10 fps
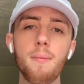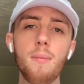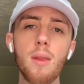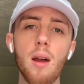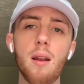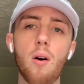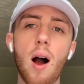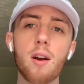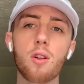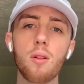And I'll
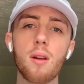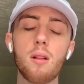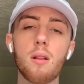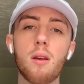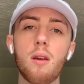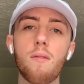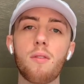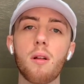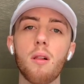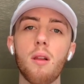actually leave
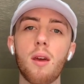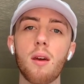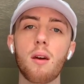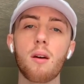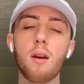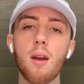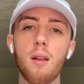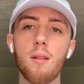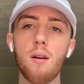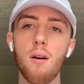the link
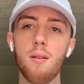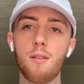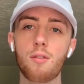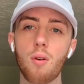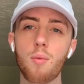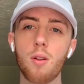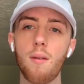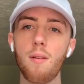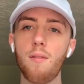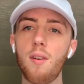in the description
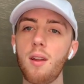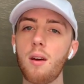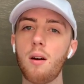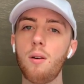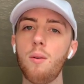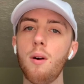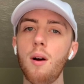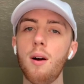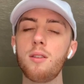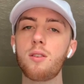of the video
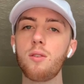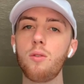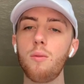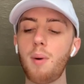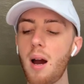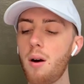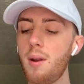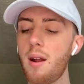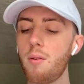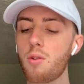to
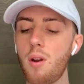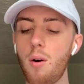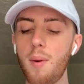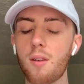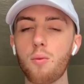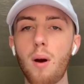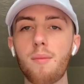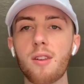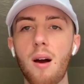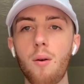Bionano Genomics
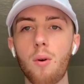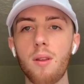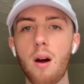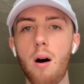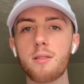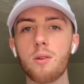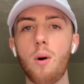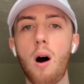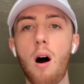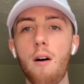website, where they
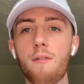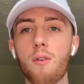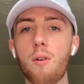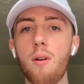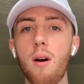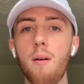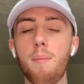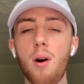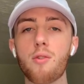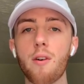also offer a
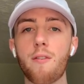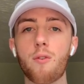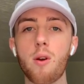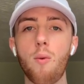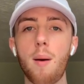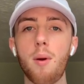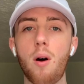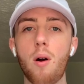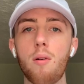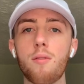bunch of free
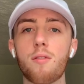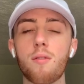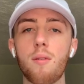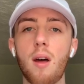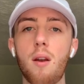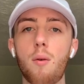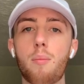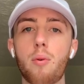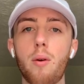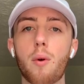webinars that are
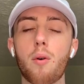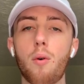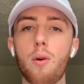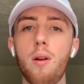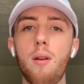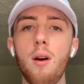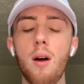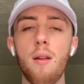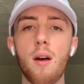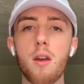pre-recorded
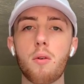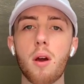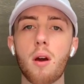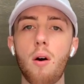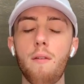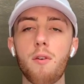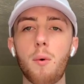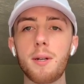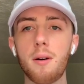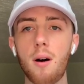that you can go, if you
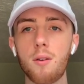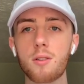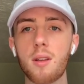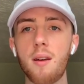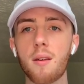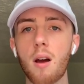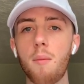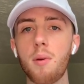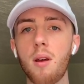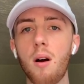want to understand the
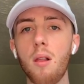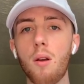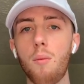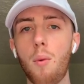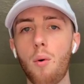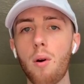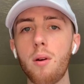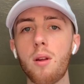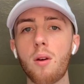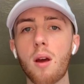company a little more,
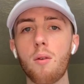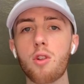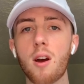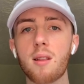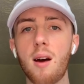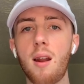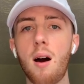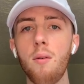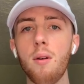you can go check that out.